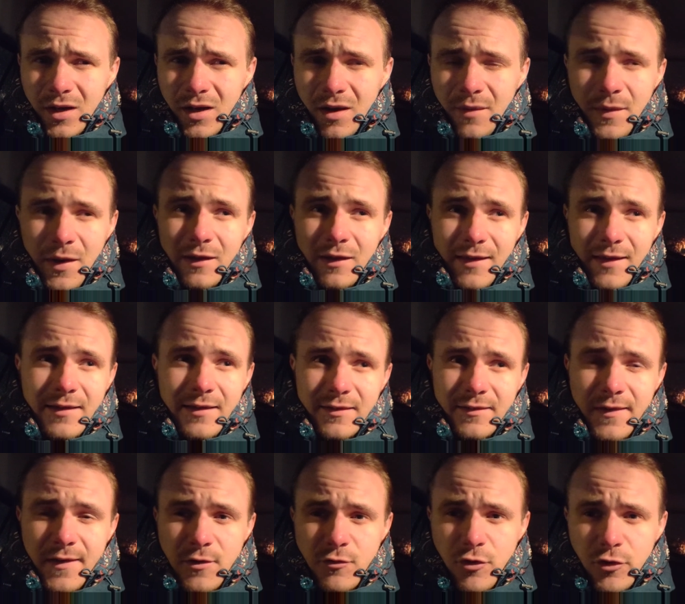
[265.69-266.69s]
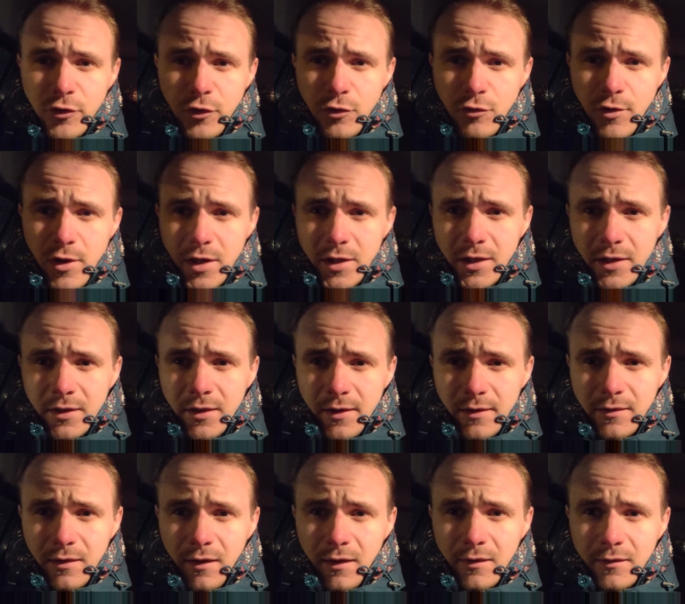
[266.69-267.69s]
I'd like to see Chris O'Grady in
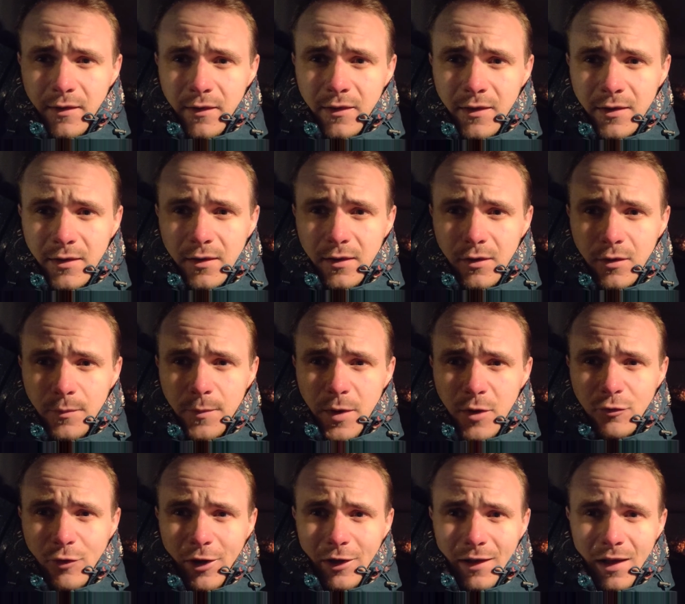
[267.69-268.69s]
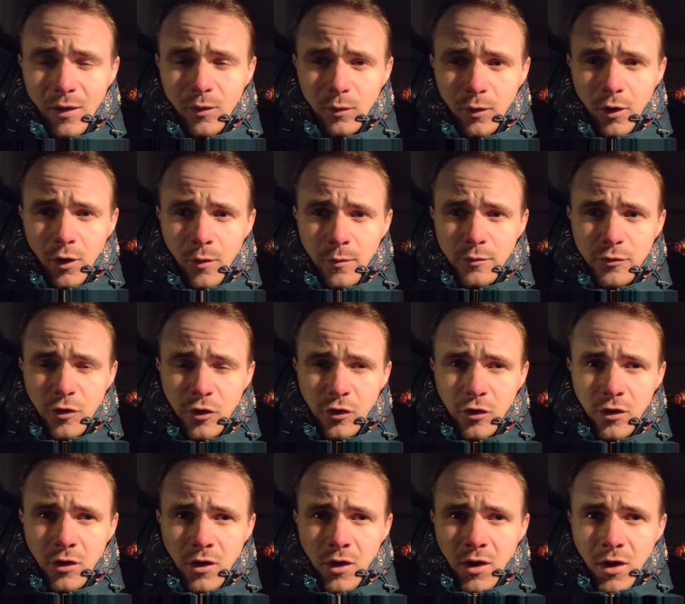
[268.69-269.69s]
that side because I think he could be a real outlet up
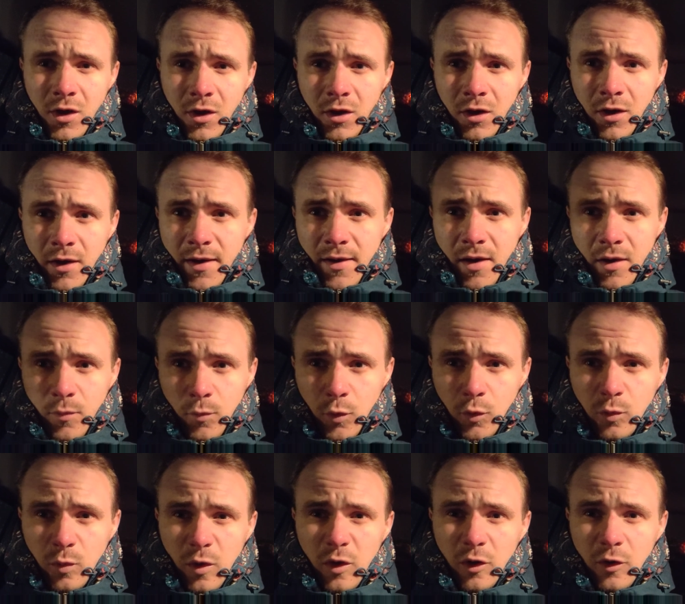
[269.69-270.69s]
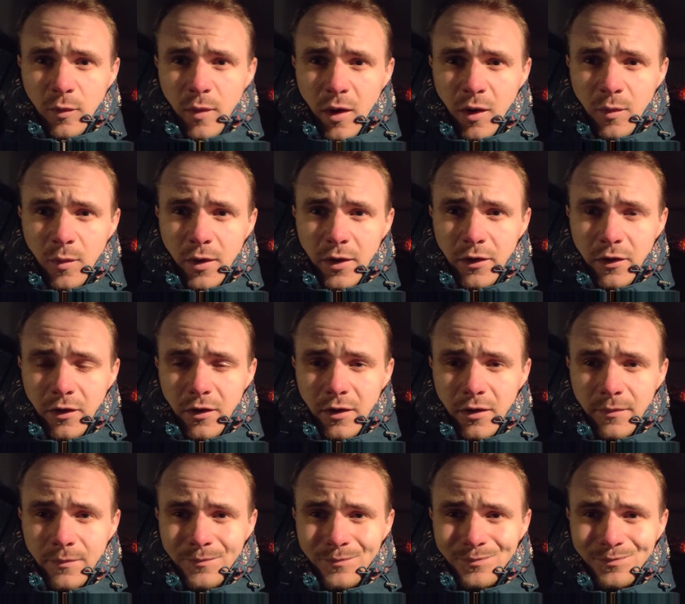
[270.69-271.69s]
front and would work well
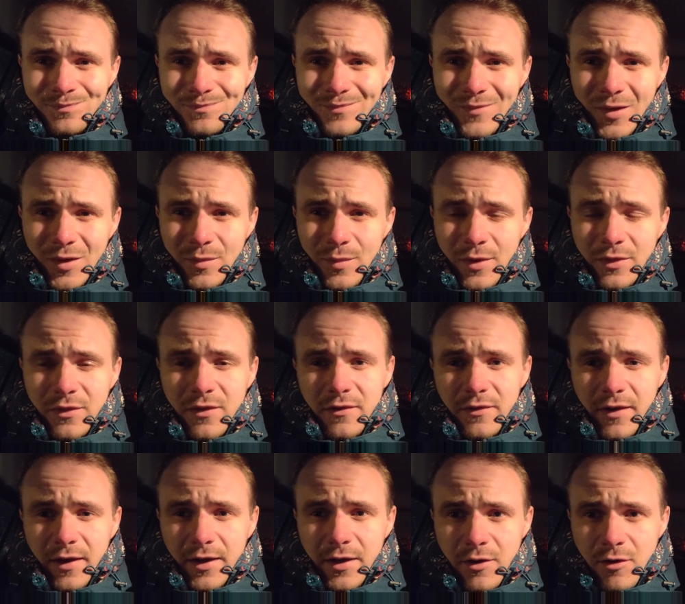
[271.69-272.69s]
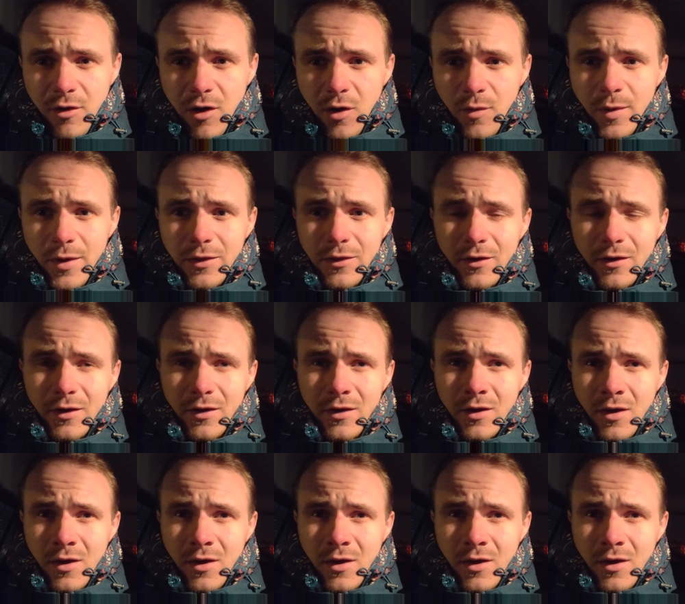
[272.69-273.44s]
with Desire or with